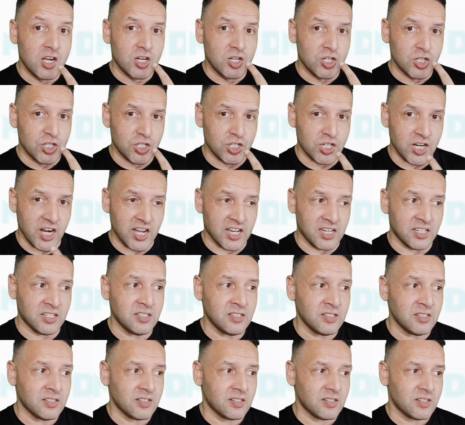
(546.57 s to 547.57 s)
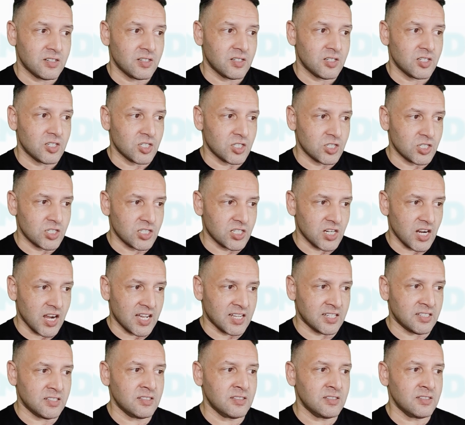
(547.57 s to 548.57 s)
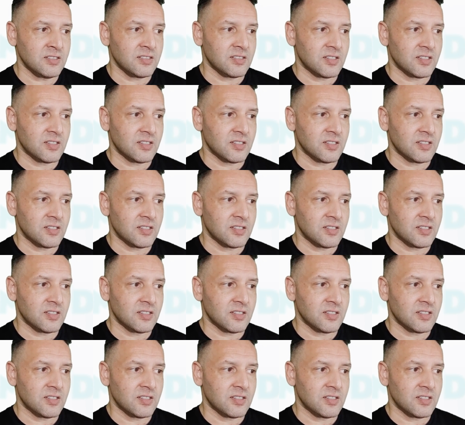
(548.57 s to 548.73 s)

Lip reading: zhen, zhen,